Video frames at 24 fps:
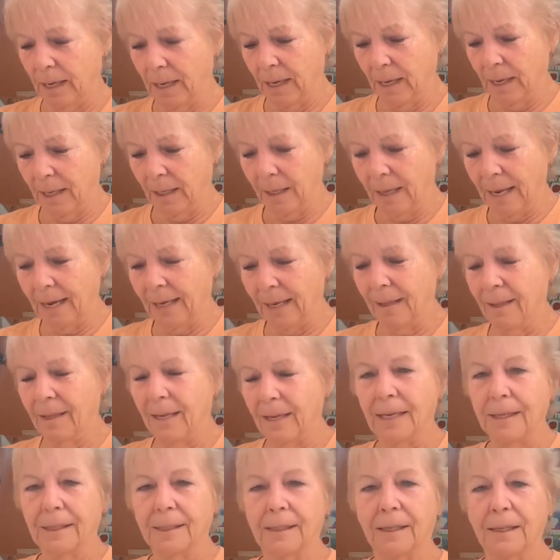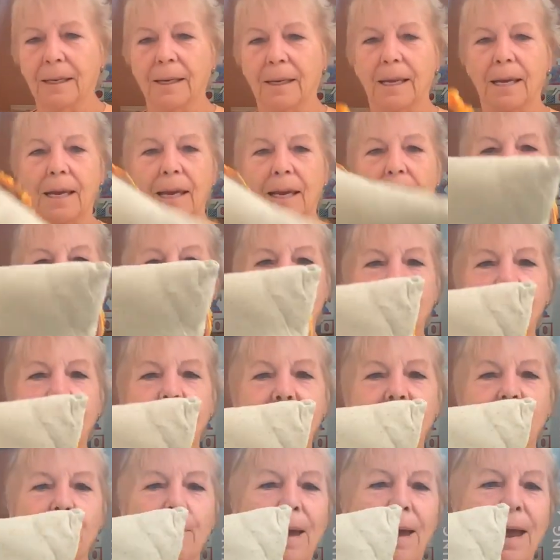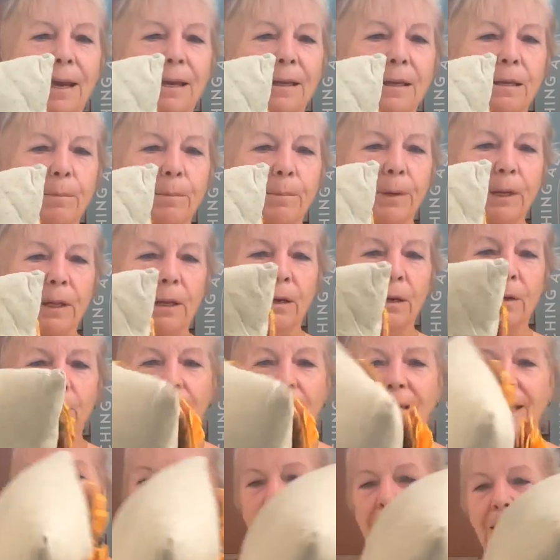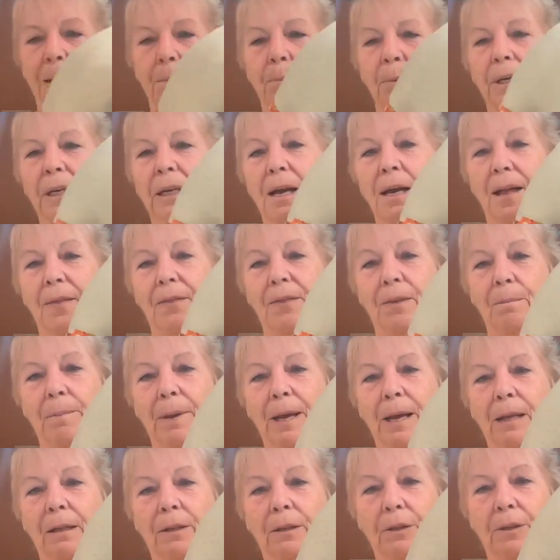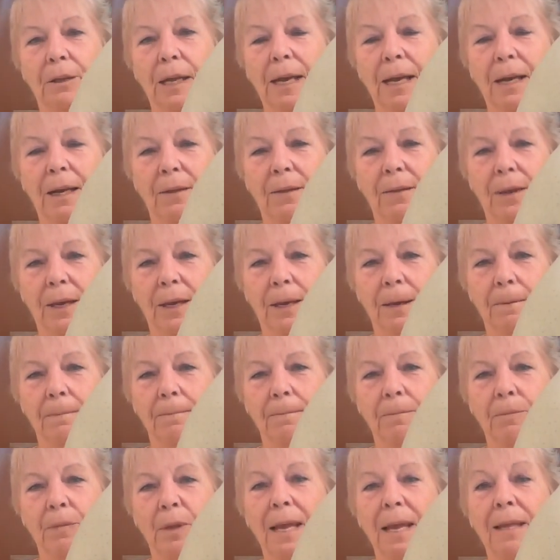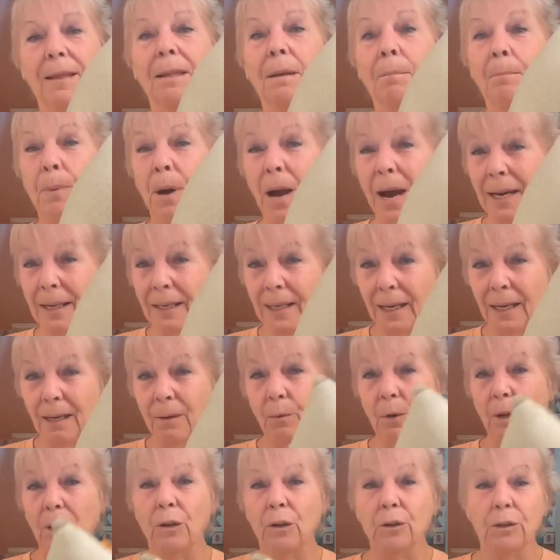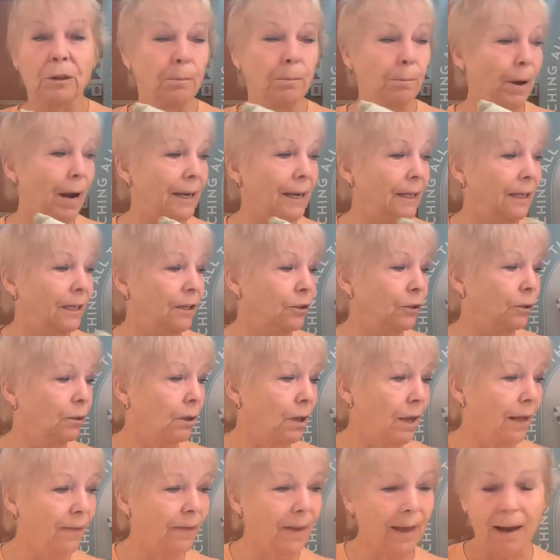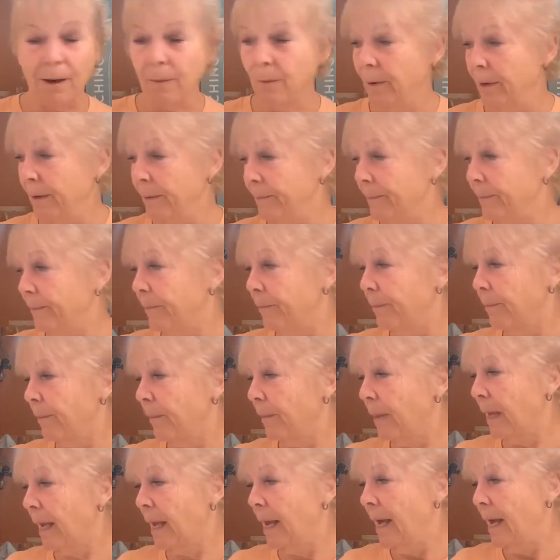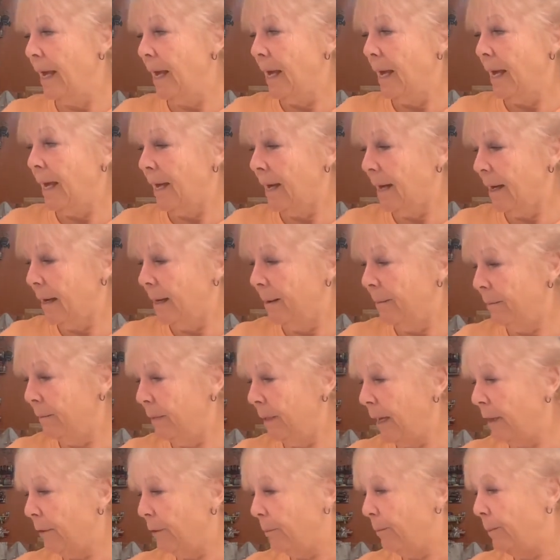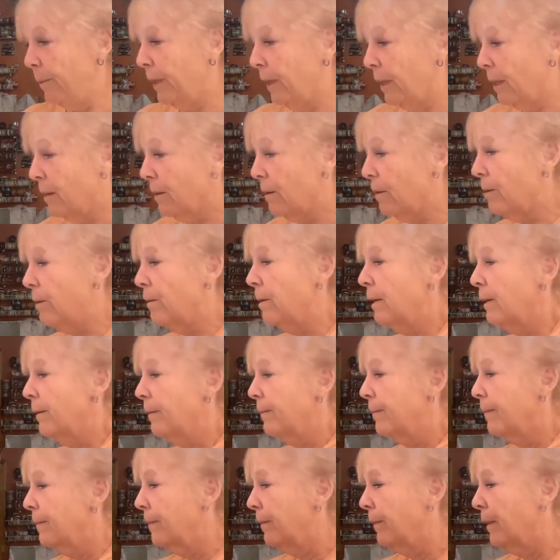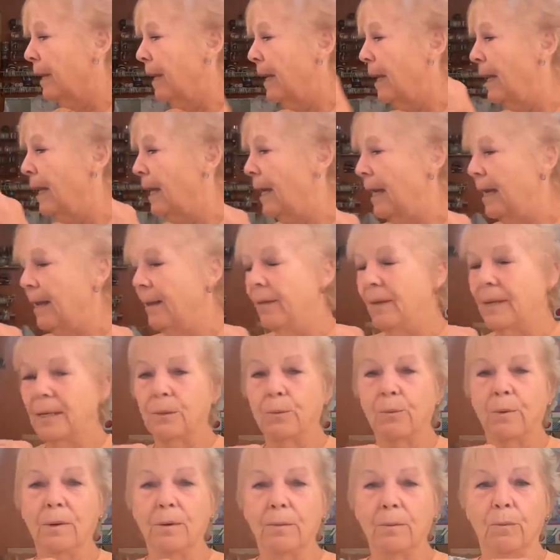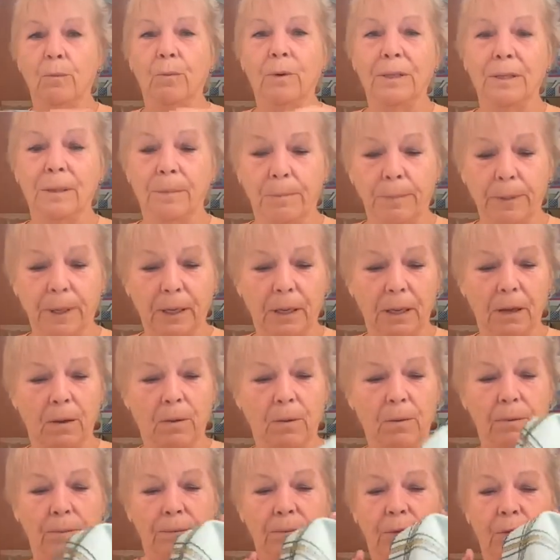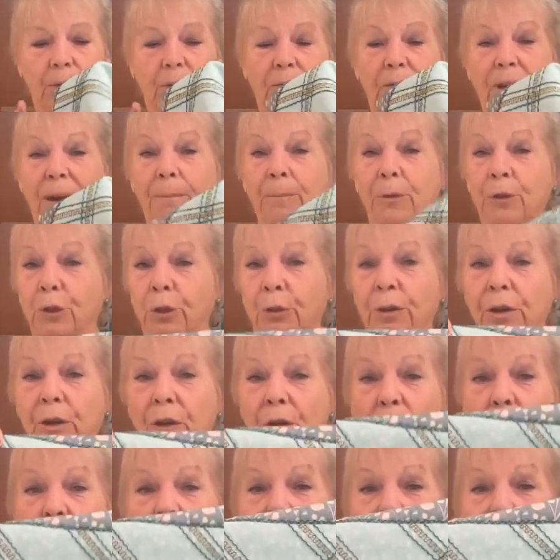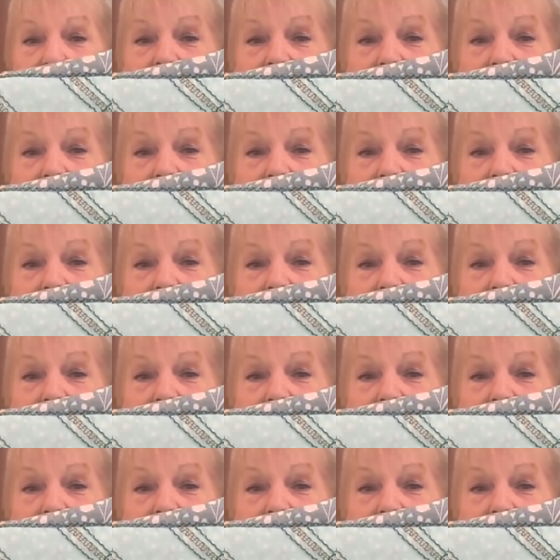like this is the back of the pillow. It simply got the belt, the binding. We use the binding tool on that one. The other pillow, this one was a pillow. So if I'm showing you the right back